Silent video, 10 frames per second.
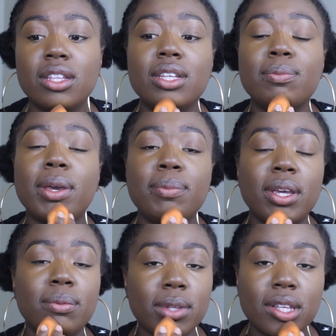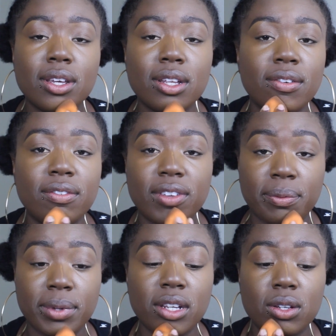Like my Maybelline
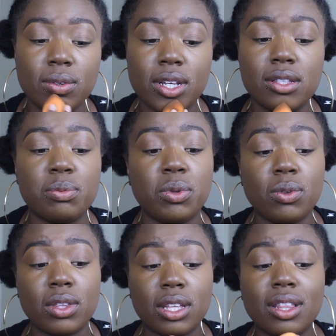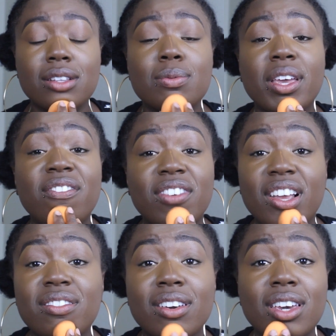Fit Me Dewy and Smooth, like that's my
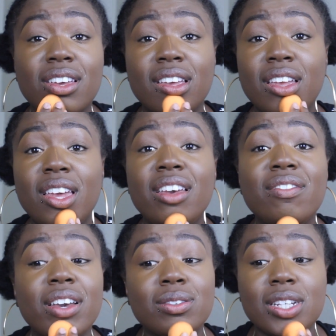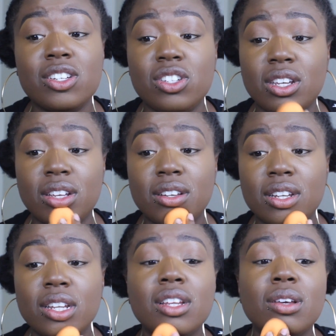favorite
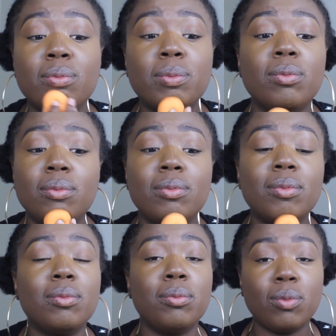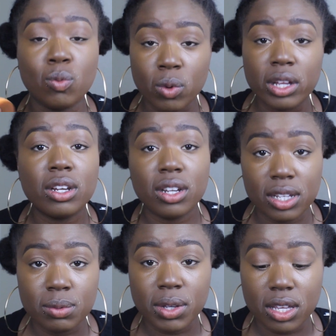foundation. One
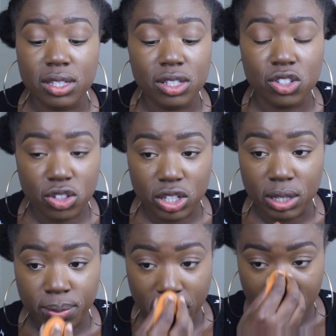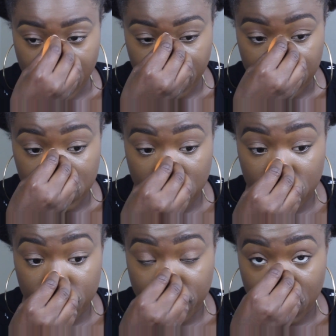is because it's cheap AF, and two
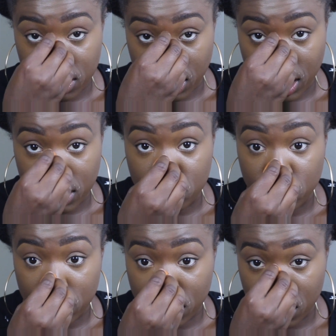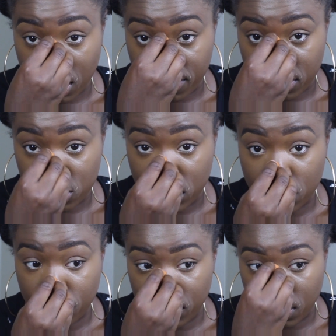is because like it has really good coverage and
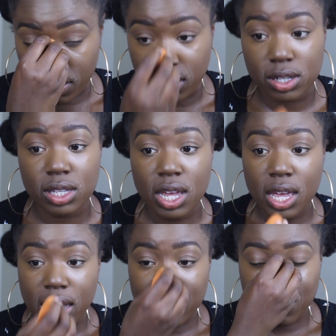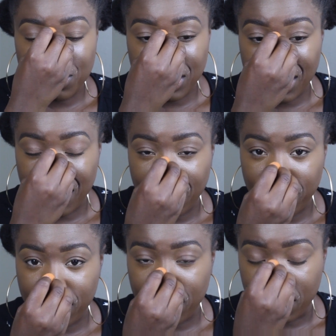it really works. I don't really care
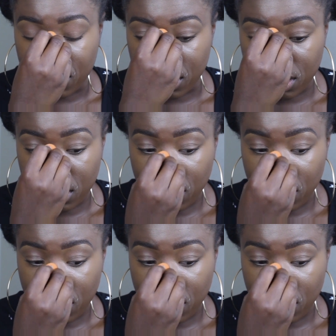for the